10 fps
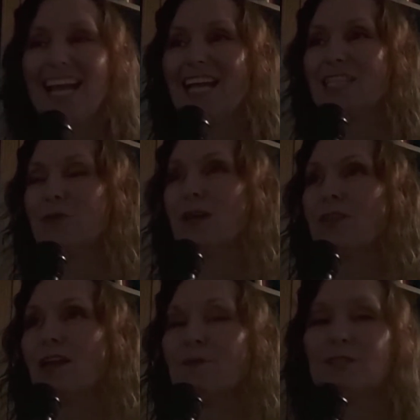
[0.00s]
And so I
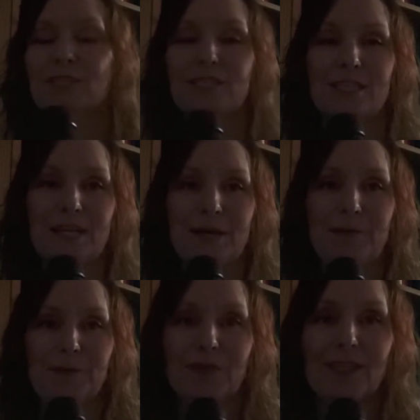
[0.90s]
thought I would just
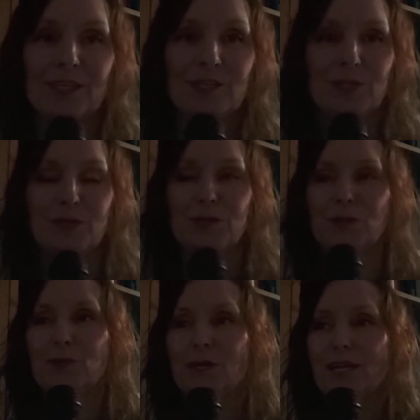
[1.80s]
um,
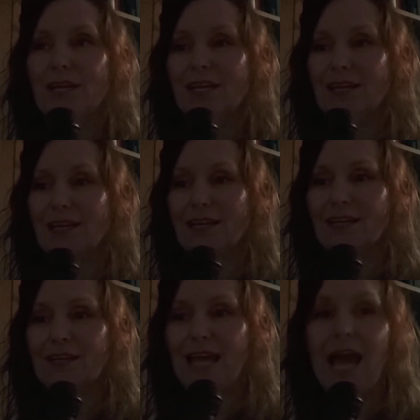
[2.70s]
do
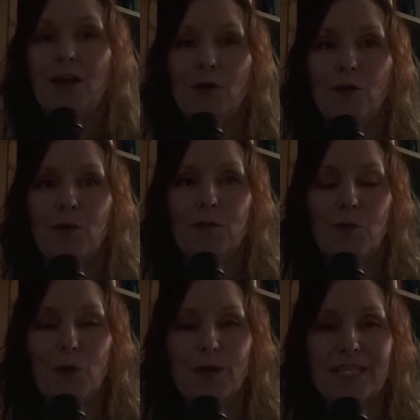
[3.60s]
an at-home
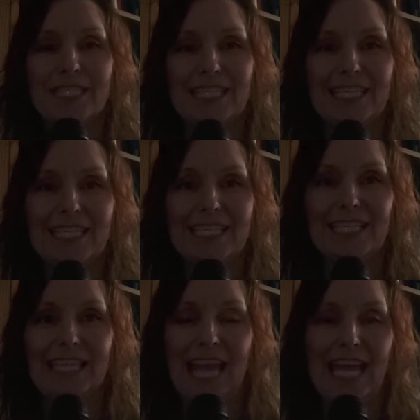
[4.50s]

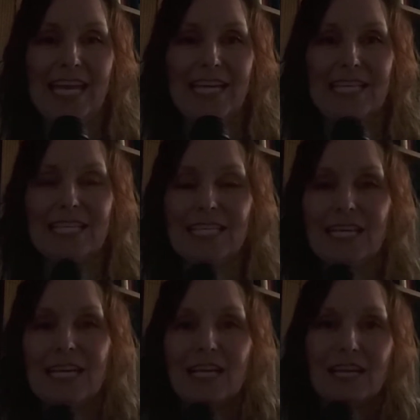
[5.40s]
quarantine
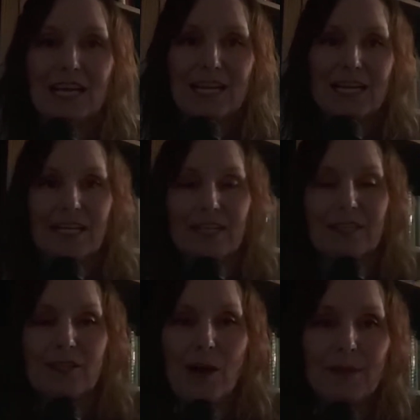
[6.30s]
canned uh,
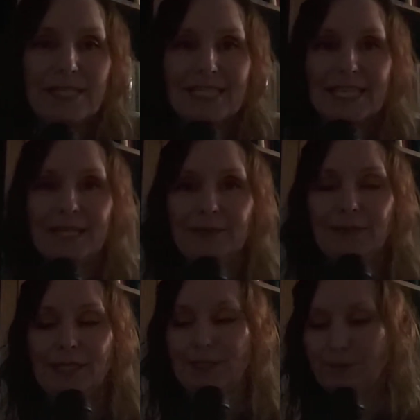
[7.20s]
comedy skit
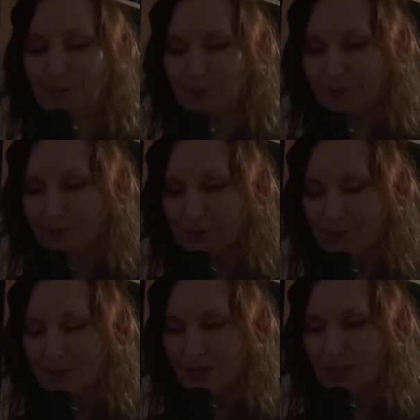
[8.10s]
here.
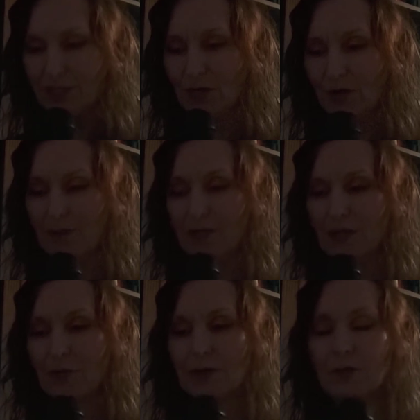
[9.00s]
So I've
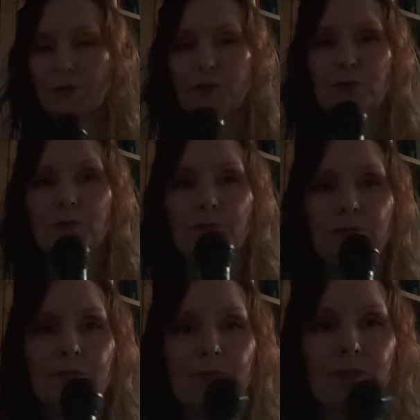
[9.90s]
been going through
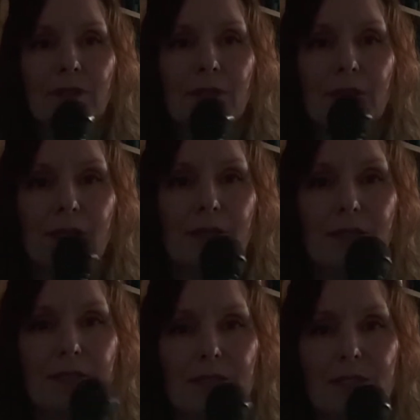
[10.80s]

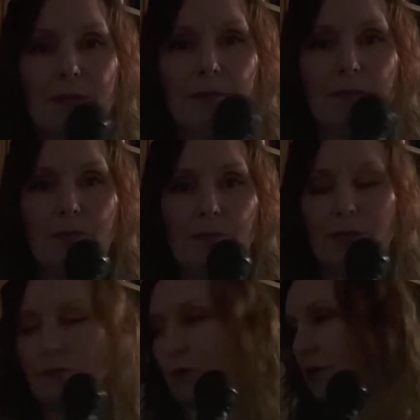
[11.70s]
some
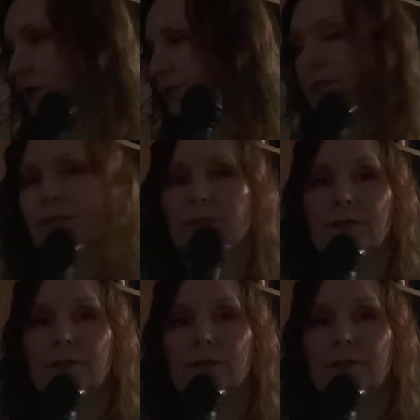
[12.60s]
withdrawals.